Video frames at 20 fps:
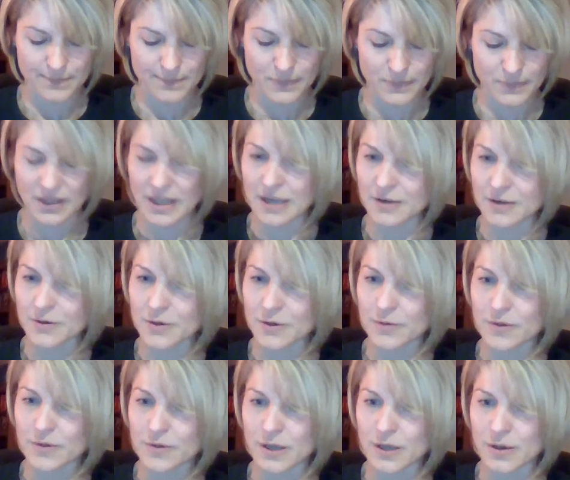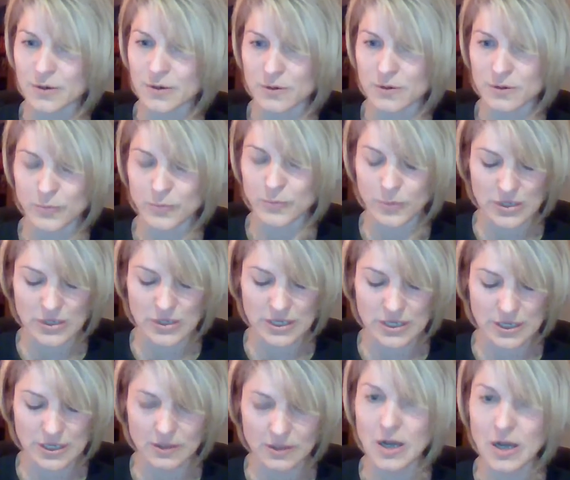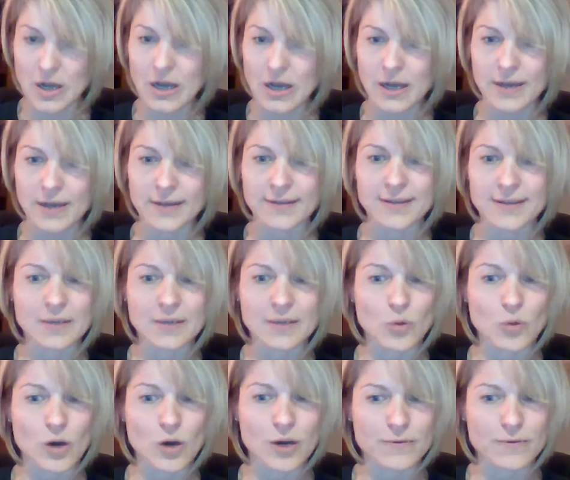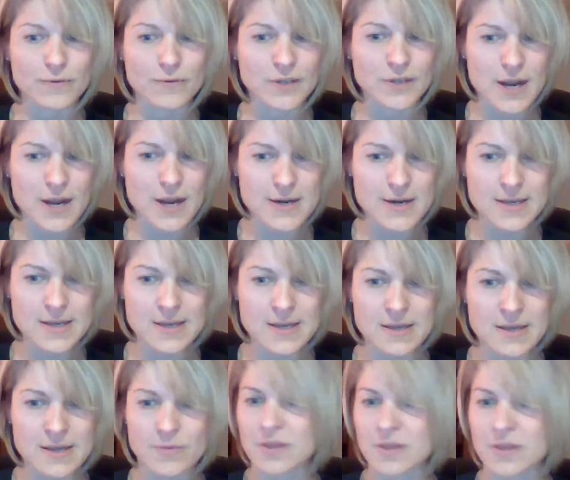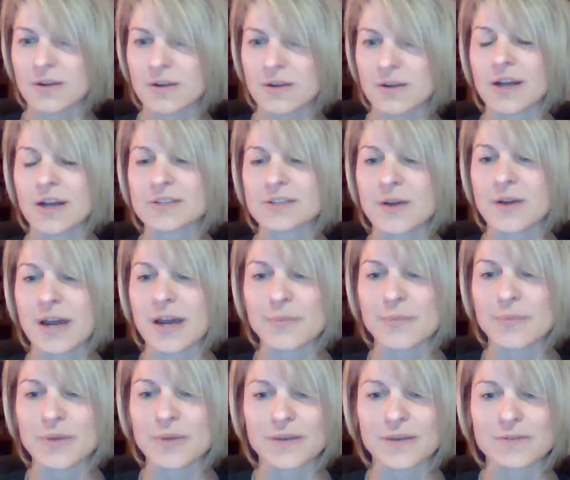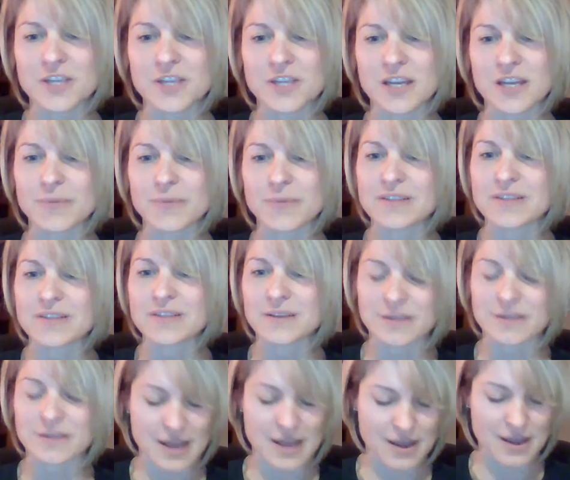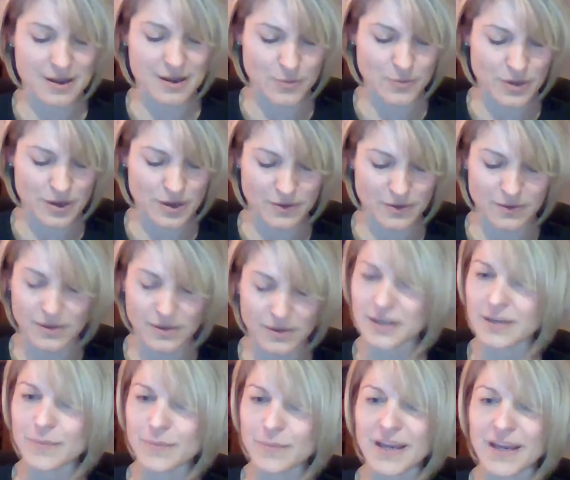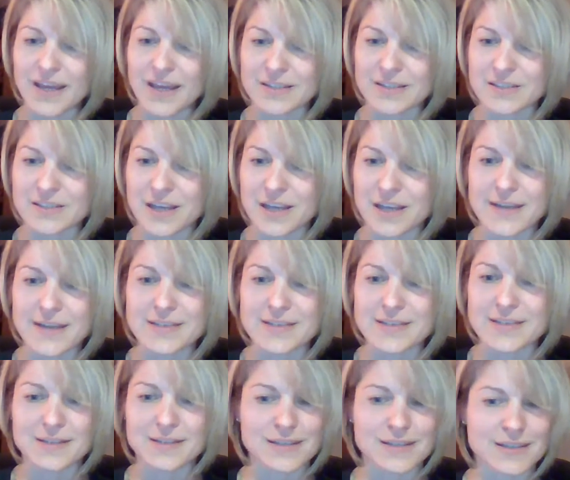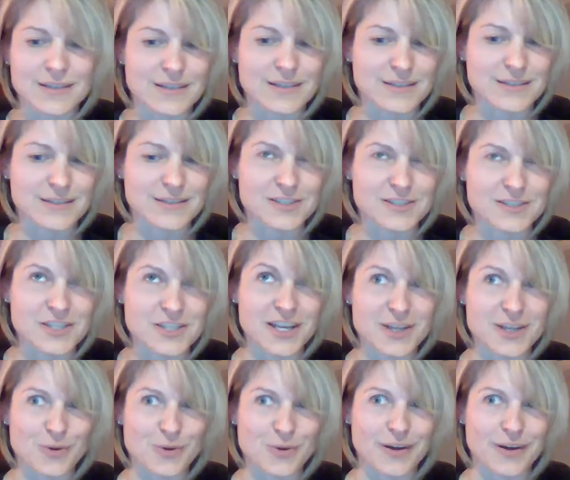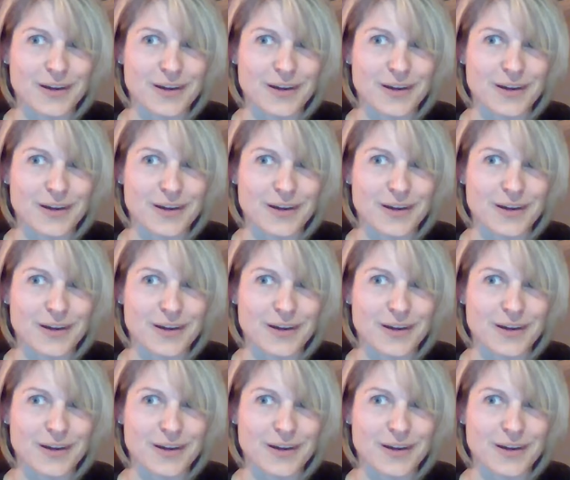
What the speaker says: I don't know if you know who Bonica Law and Kim Walford are, but they're also IPF champions, and we all are going to be heading to Iceland in January.